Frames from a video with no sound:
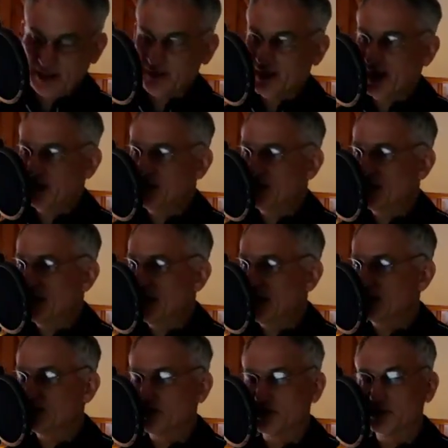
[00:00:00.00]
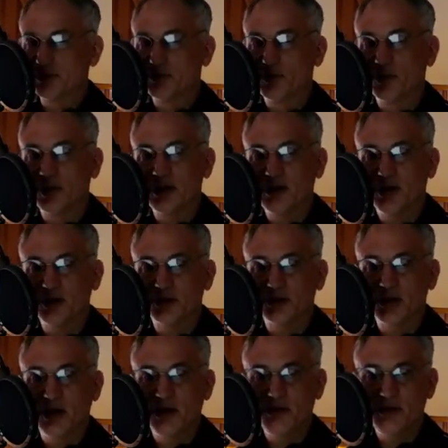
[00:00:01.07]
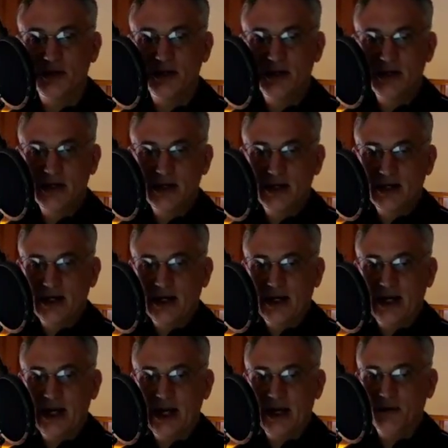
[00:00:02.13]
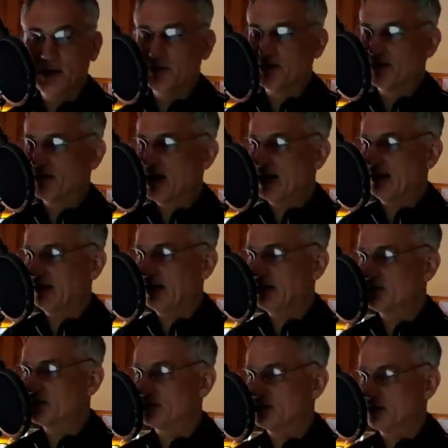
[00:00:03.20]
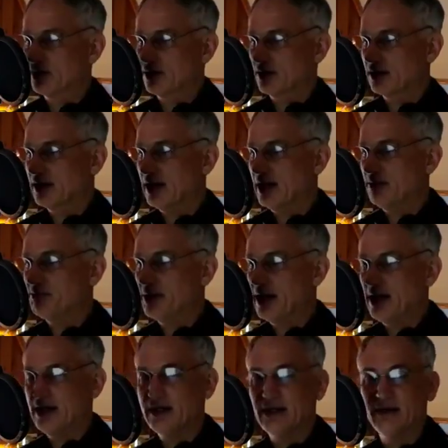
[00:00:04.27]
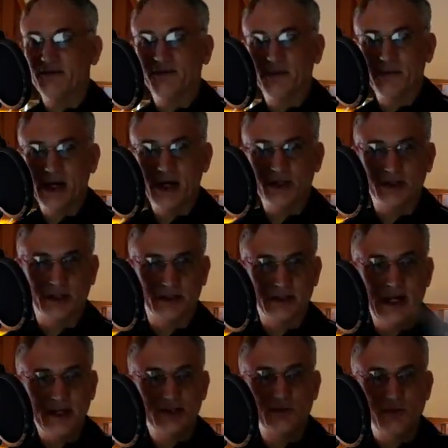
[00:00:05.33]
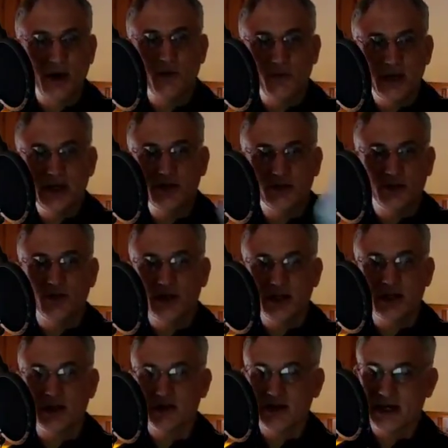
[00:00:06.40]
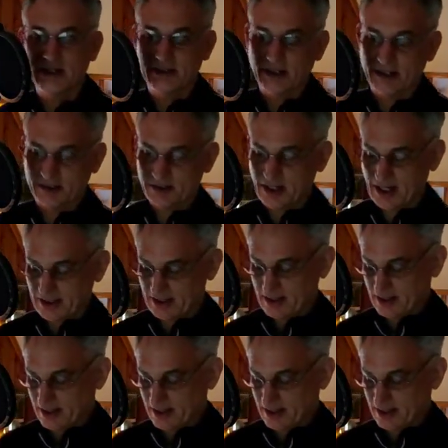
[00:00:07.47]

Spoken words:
Thank you guys for supporting our show, and we provide links to your campaign information. That's what we do here at the Gazette